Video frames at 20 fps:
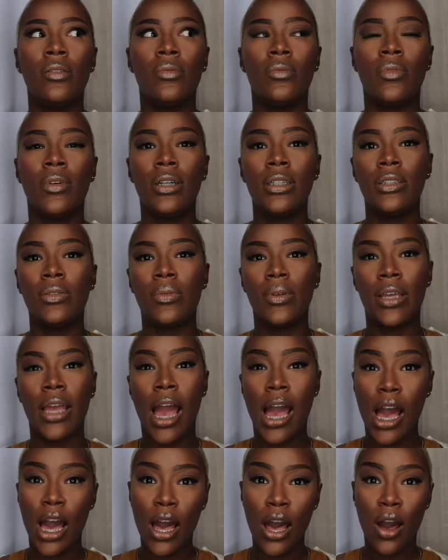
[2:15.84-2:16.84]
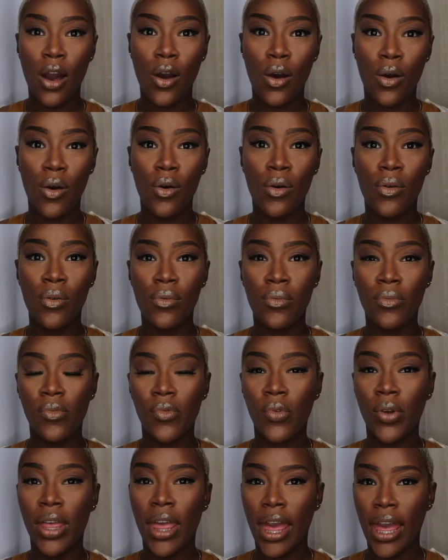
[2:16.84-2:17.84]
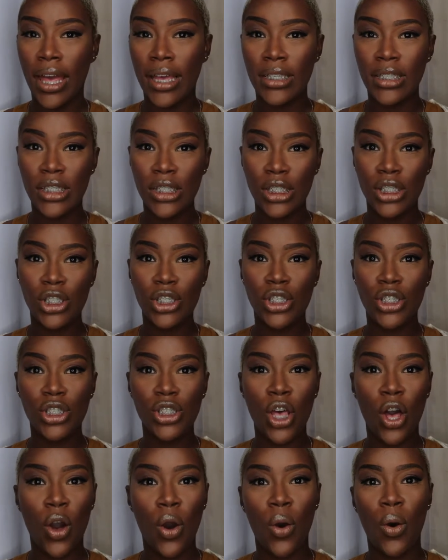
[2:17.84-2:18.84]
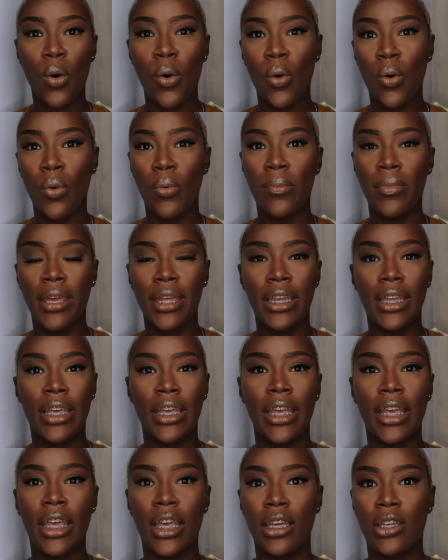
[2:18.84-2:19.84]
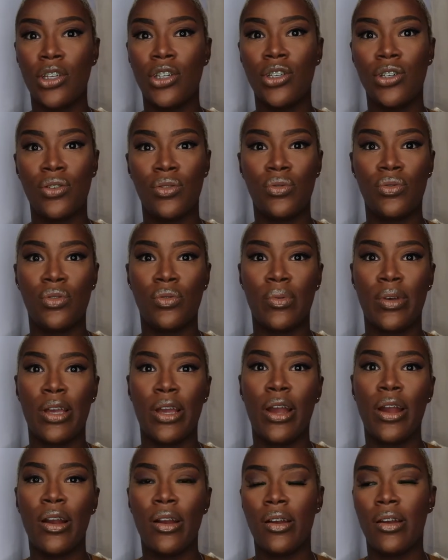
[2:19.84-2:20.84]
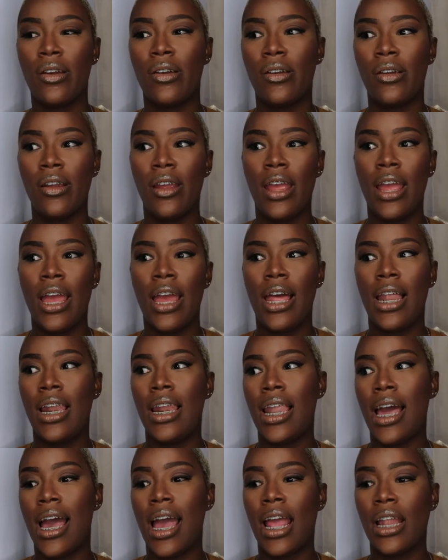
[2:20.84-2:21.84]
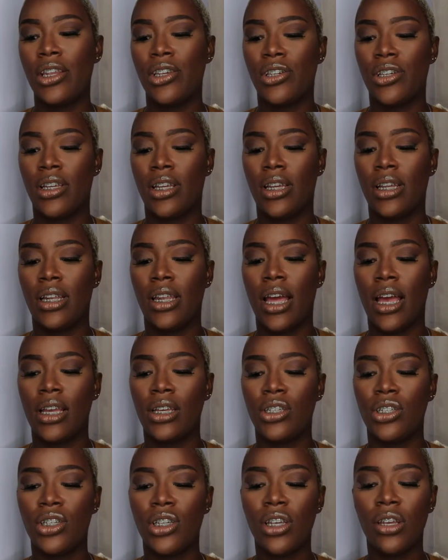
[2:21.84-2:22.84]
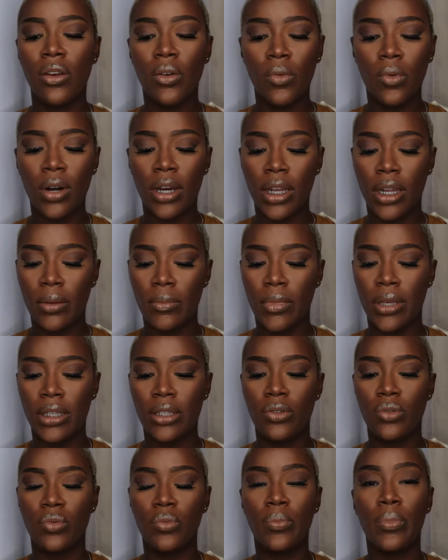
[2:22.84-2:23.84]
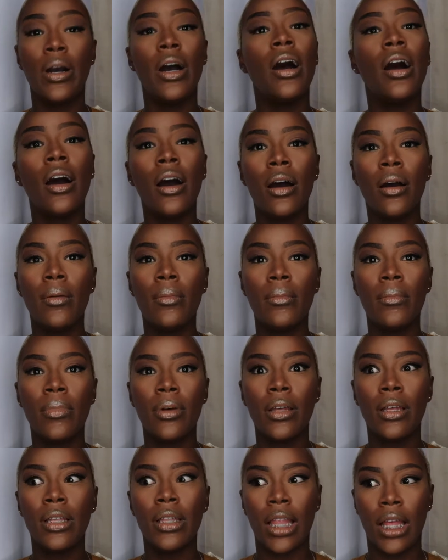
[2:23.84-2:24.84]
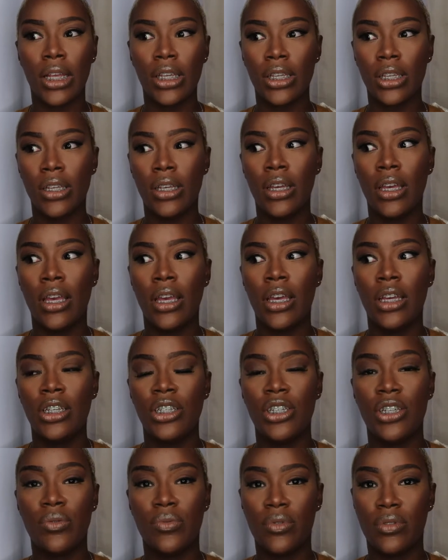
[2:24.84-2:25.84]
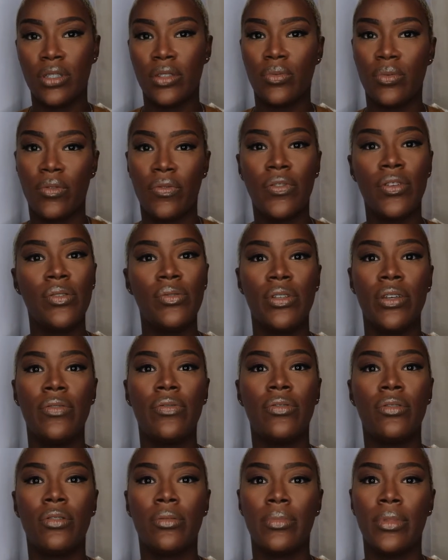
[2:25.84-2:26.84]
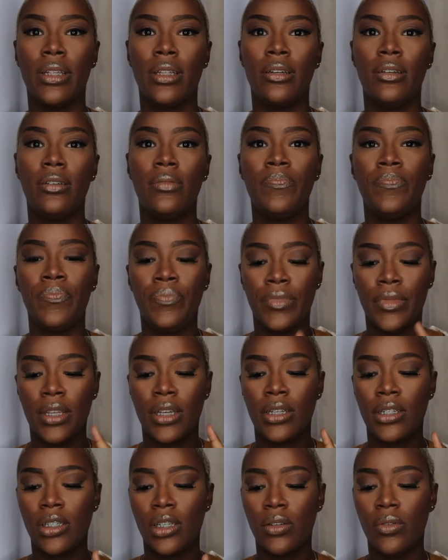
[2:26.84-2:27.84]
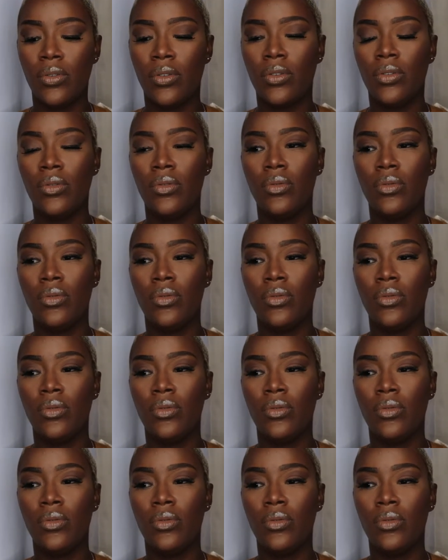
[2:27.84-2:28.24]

once we got home we had so many issues with her latching like she wanted me to pump like she was refusing formula she